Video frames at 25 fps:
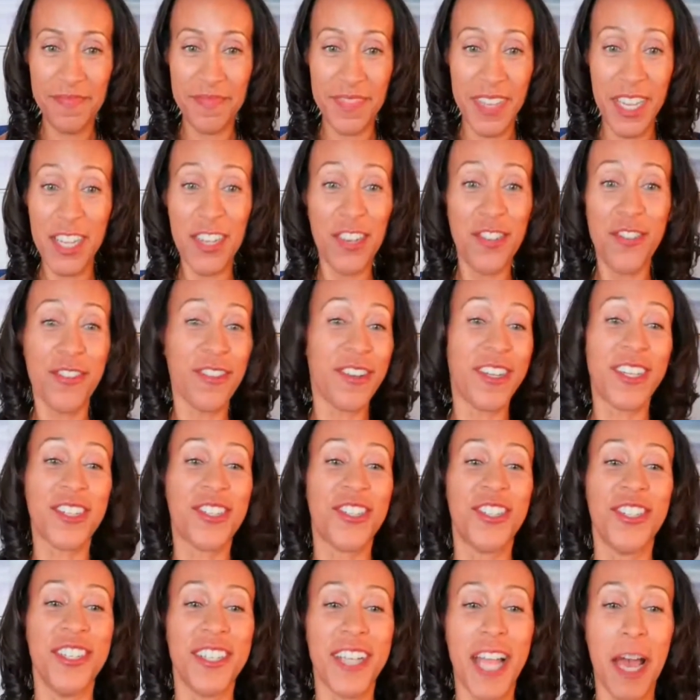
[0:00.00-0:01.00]
Enduring
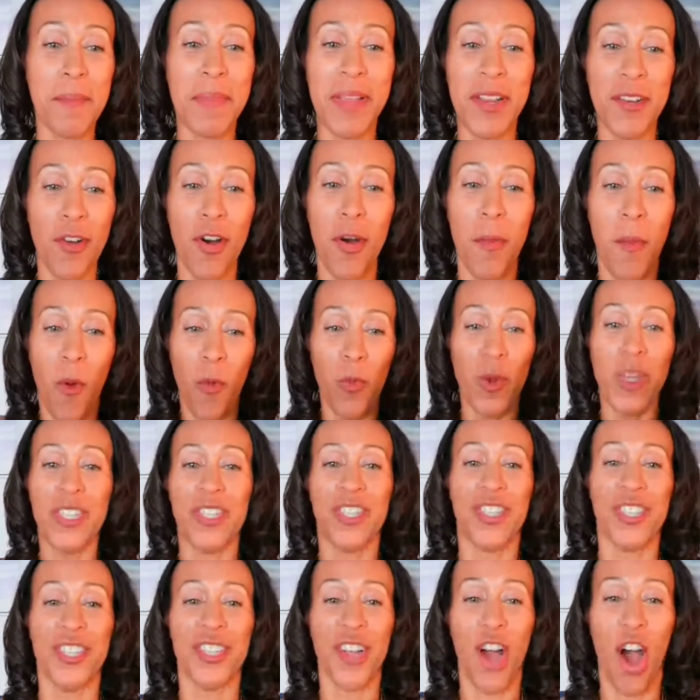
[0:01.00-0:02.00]
should not be normal. We
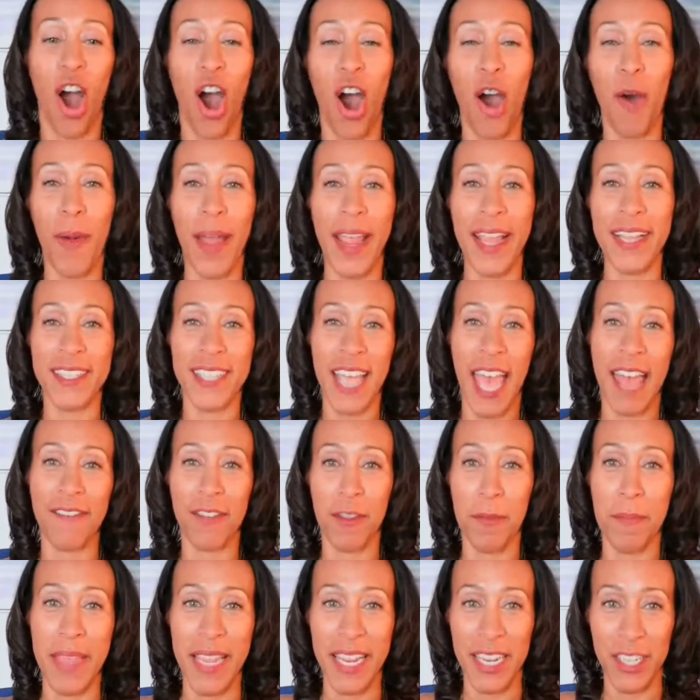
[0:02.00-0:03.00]
shouldn't always have
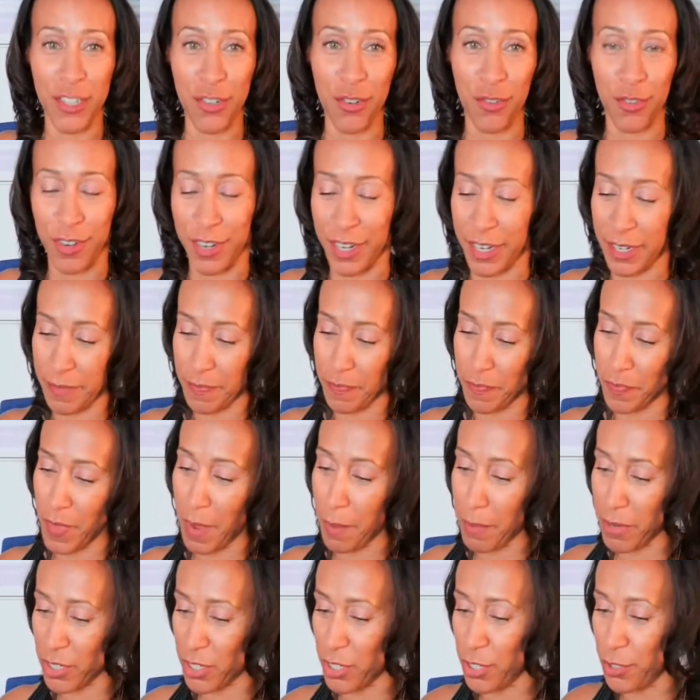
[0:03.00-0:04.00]
to be enduring.
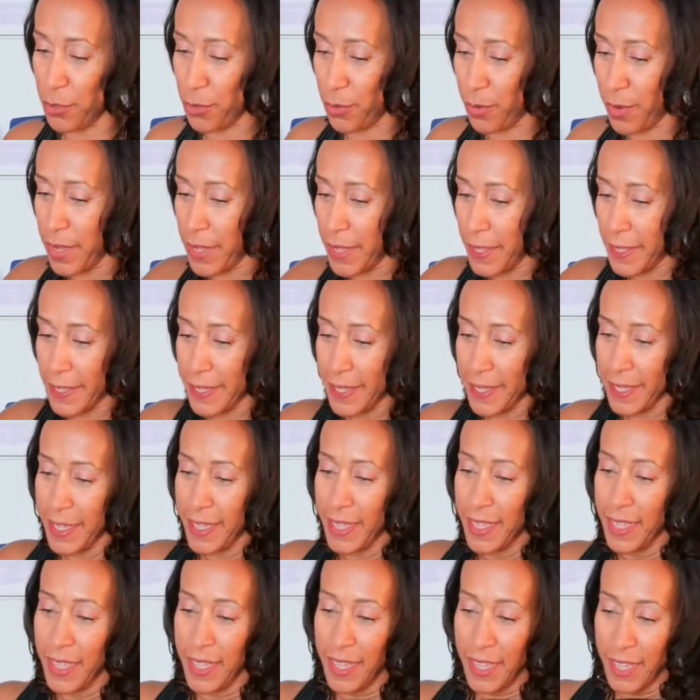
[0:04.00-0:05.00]
Number 2,
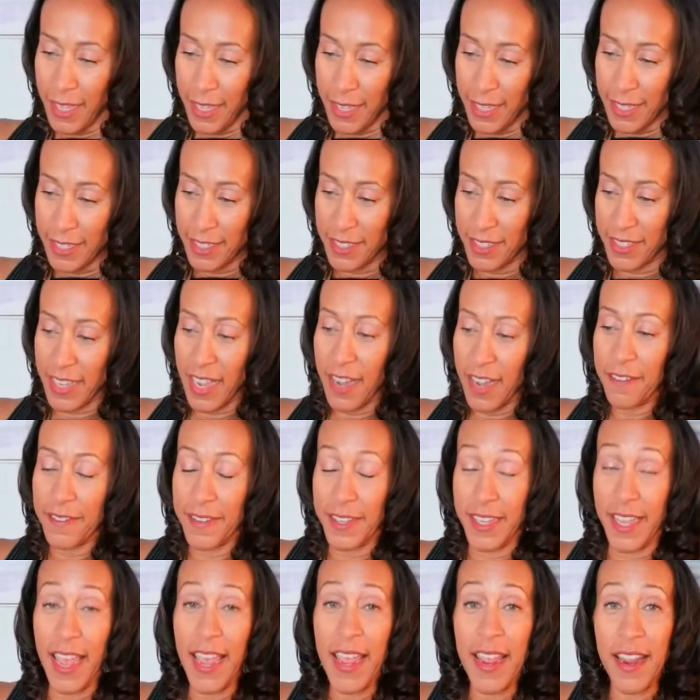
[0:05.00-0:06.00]

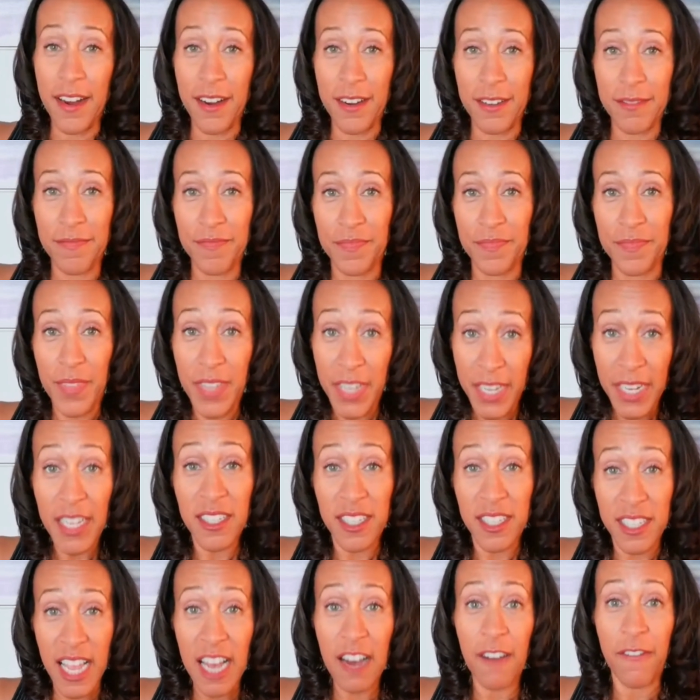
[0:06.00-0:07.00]
self-care
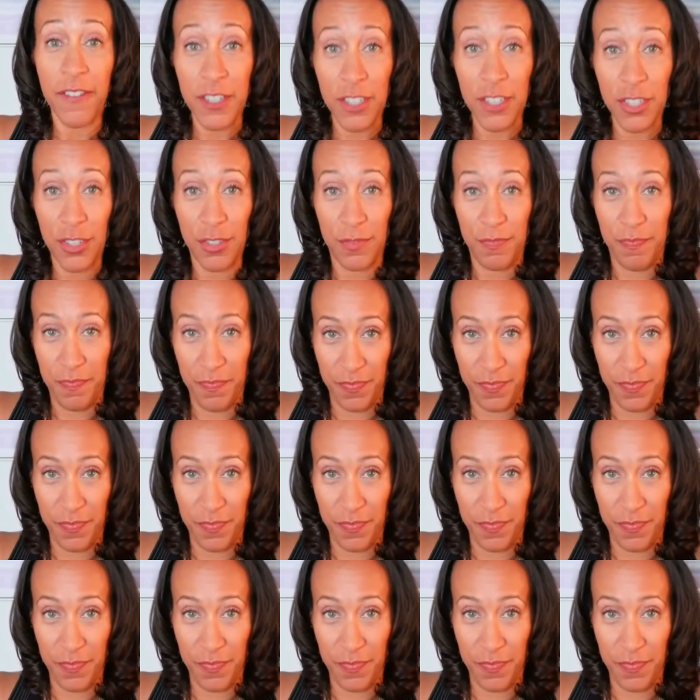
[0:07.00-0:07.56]
is selfish.